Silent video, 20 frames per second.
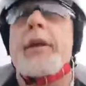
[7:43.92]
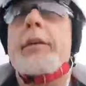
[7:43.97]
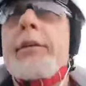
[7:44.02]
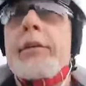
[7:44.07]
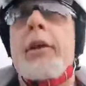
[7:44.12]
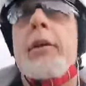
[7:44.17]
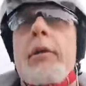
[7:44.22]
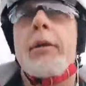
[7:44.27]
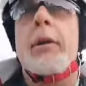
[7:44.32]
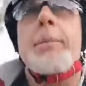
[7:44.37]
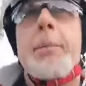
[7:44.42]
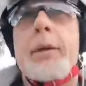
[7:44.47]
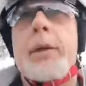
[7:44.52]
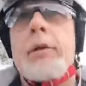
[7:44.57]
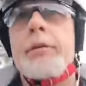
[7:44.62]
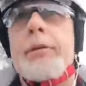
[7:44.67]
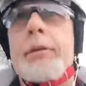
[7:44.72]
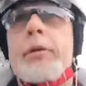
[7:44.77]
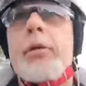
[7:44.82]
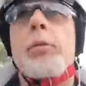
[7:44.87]
necessarily
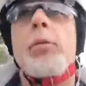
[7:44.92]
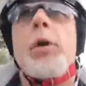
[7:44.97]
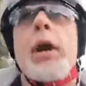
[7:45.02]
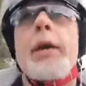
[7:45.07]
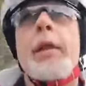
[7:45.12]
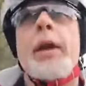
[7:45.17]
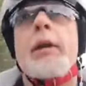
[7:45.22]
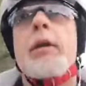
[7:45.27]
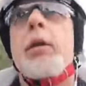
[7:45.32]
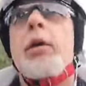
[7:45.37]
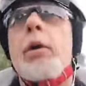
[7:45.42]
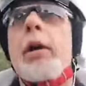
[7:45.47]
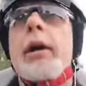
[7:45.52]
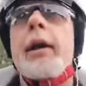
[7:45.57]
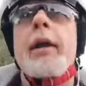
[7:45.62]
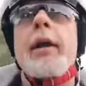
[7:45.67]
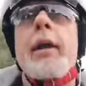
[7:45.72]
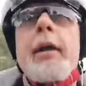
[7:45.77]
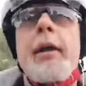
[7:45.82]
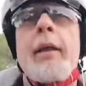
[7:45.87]
because of the way they look,
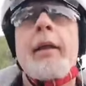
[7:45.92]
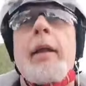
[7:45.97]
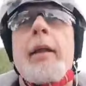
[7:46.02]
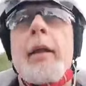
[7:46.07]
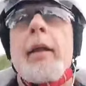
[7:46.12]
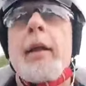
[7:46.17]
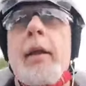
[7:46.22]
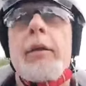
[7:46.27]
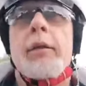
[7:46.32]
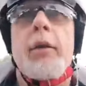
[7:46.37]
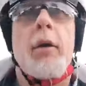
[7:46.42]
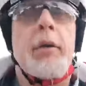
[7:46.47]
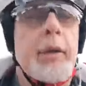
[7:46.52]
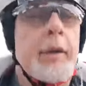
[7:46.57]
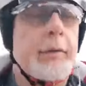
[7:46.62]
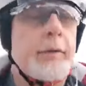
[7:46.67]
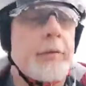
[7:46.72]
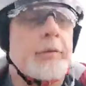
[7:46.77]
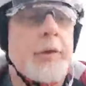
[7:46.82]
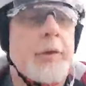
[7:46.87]
not
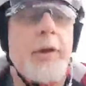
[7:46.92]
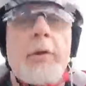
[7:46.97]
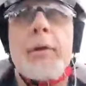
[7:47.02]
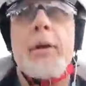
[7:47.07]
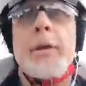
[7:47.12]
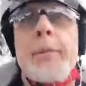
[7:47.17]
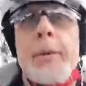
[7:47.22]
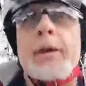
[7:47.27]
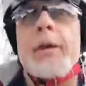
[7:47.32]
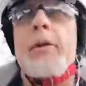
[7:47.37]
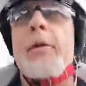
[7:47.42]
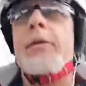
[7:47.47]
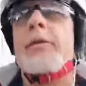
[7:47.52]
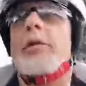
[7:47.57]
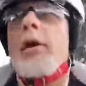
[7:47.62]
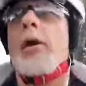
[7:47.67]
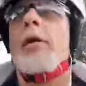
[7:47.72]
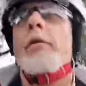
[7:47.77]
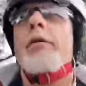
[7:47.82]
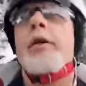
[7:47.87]
necessarily because
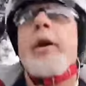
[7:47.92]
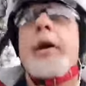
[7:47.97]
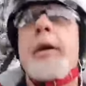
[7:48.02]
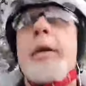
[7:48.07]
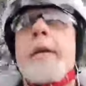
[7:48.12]
of